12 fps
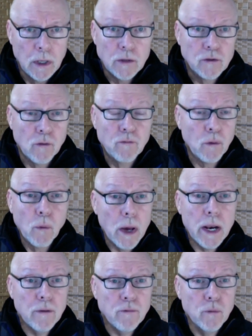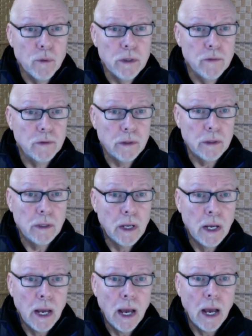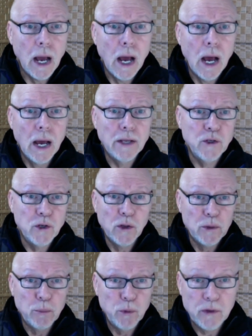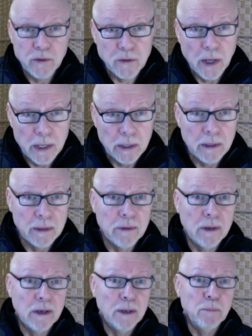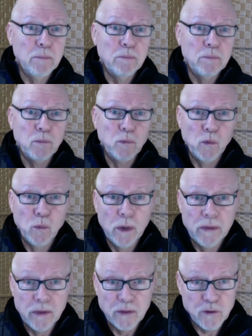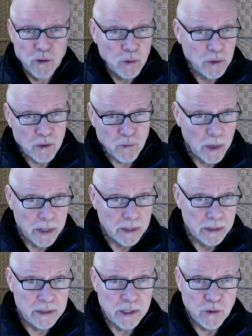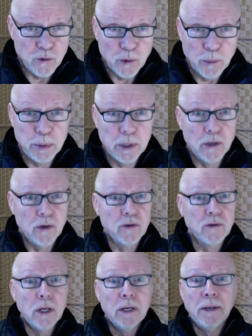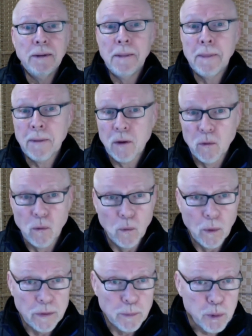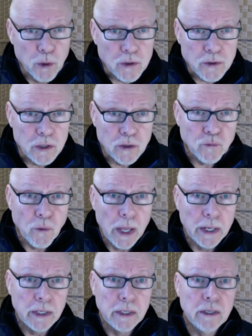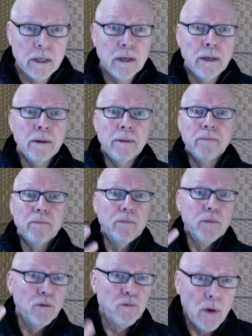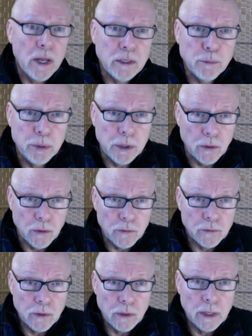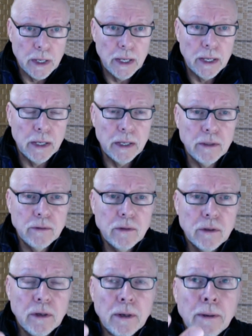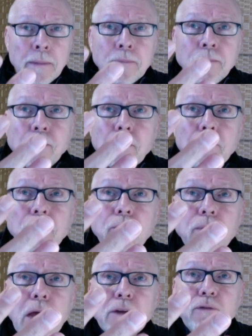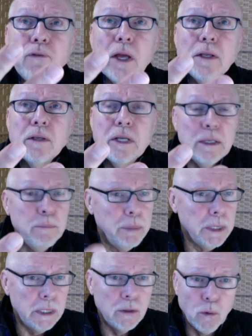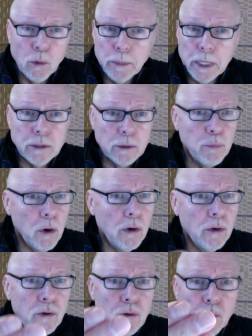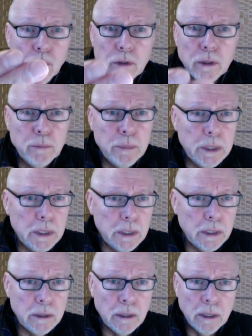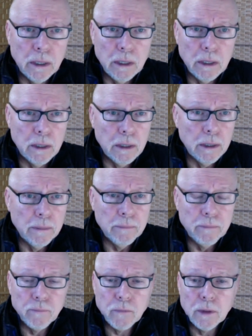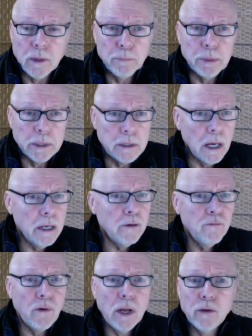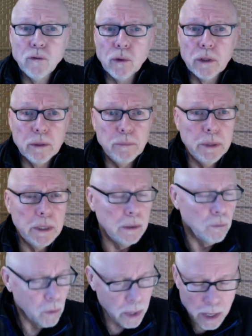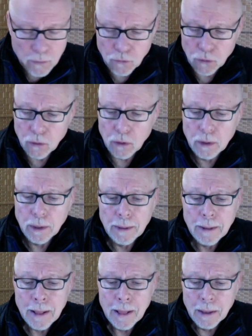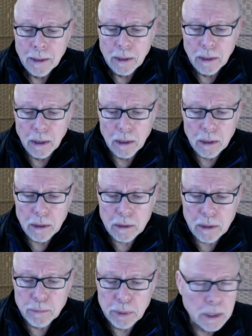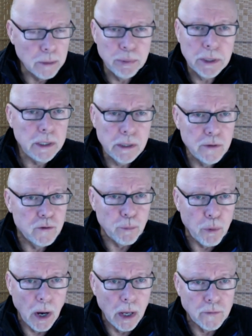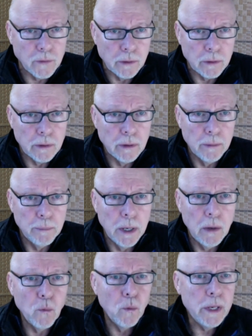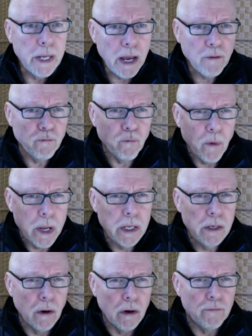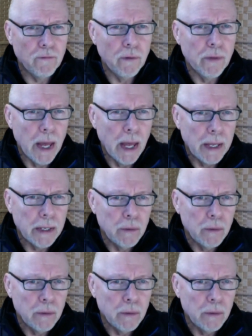So for whatever reason, the Buddhists say when the student is ready, the teacher appears. When the person is ready, the friend appears. And that friend can be a romantic partner or can be a platonic friend or can be whatever, can be completely surprising, but we have radar for that.